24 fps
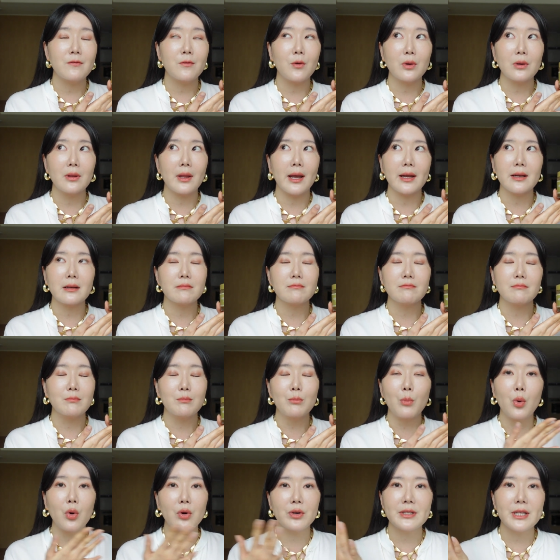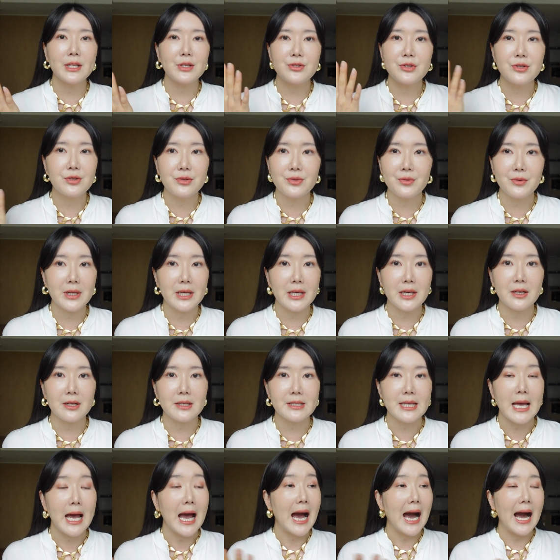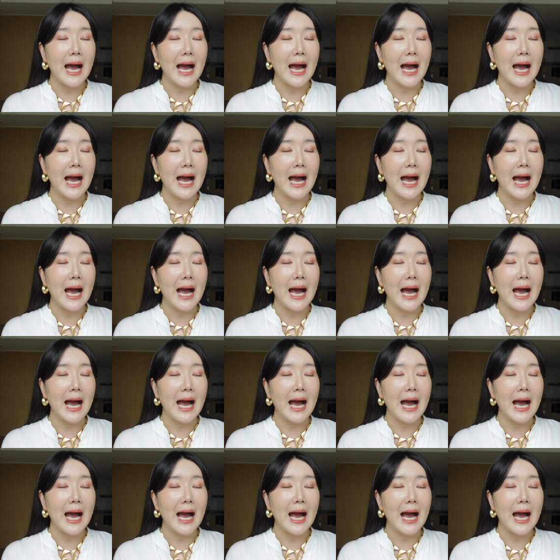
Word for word: for like more than two, three years.